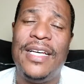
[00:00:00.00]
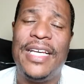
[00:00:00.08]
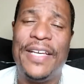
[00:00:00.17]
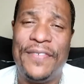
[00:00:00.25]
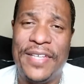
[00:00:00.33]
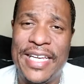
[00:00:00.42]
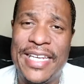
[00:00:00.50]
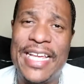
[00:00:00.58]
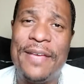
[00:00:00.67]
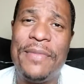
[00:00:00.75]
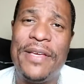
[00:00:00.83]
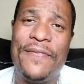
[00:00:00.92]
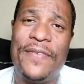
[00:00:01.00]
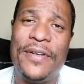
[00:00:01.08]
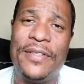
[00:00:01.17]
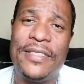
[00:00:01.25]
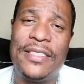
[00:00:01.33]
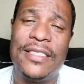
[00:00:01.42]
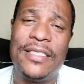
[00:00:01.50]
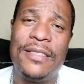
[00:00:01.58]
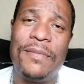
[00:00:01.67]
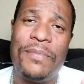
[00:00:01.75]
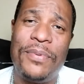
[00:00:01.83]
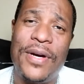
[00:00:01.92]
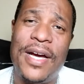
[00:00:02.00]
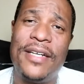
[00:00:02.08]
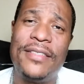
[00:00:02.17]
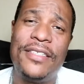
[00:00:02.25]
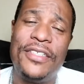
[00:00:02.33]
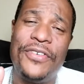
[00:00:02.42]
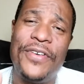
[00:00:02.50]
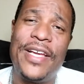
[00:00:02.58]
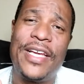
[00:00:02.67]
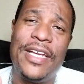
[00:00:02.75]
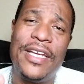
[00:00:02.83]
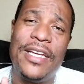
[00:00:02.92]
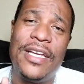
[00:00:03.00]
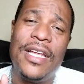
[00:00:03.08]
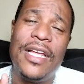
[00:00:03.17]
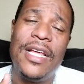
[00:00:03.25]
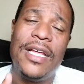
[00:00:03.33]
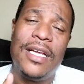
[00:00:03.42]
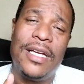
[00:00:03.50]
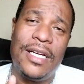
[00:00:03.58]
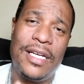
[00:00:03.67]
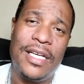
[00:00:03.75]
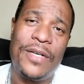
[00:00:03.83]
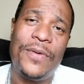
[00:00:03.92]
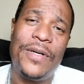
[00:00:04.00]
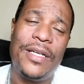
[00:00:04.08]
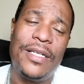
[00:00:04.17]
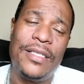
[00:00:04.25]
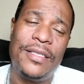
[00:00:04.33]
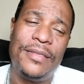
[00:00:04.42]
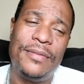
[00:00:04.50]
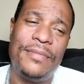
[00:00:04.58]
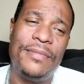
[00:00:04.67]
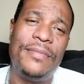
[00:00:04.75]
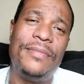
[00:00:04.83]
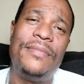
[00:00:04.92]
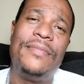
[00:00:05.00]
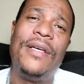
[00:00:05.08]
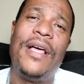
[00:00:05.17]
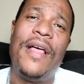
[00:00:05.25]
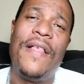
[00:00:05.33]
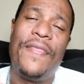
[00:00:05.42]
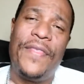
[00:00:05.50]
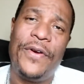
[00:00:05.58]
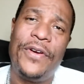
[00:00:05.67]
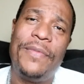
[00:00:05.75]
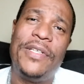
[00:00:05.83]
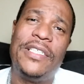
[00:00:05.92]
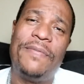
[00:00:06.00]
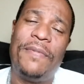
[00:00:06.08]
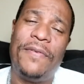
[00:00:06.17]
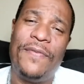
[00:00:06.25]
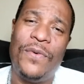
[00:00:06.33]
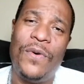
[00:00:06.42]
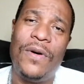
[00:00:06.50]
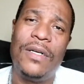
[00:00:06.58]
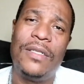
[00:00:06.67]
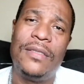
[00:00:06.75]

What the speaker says: If you eat that meat first, prior to drinking liquid, 30 minutes before